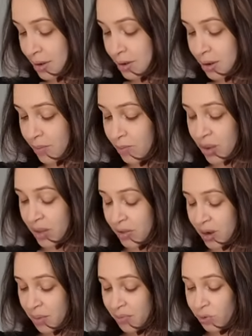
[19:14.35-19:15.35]
Don't we? So
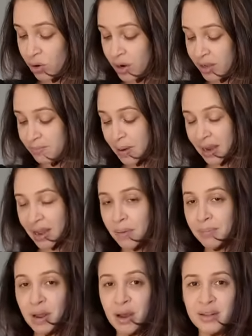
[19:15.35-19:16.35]
now we've got nice
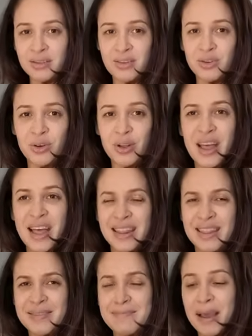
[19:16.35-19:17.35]
blackout blinds and not
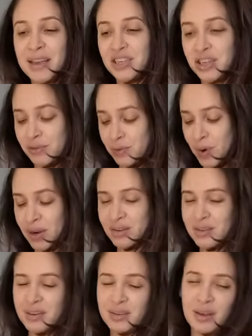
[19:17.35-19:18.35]
these makeshift
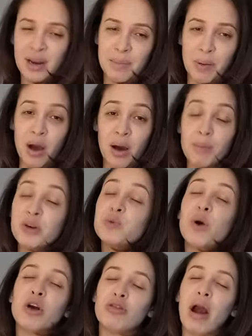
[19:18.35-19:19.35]
ones that Sunny put up, which
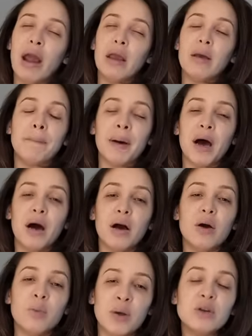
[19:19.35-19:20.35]
were great, but
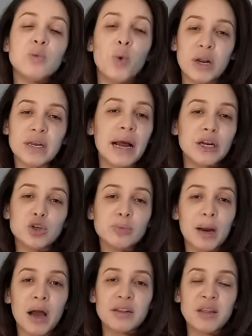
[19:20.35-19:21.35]
we wanted actual
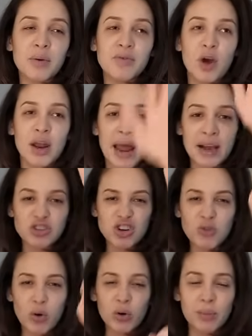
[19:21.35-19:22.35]
blinds. Like we've got electric
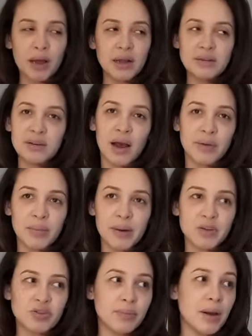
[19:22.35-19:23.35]
roller blinds now in the
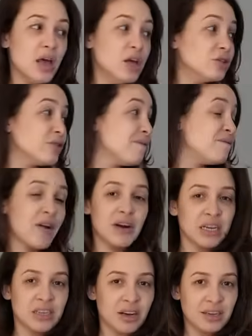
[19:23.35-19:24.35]
bedroom. So I'm very
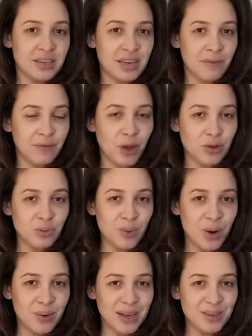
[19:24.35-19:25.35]
excited to give those a
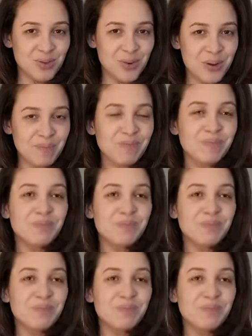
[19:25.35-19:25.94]
whirl later on.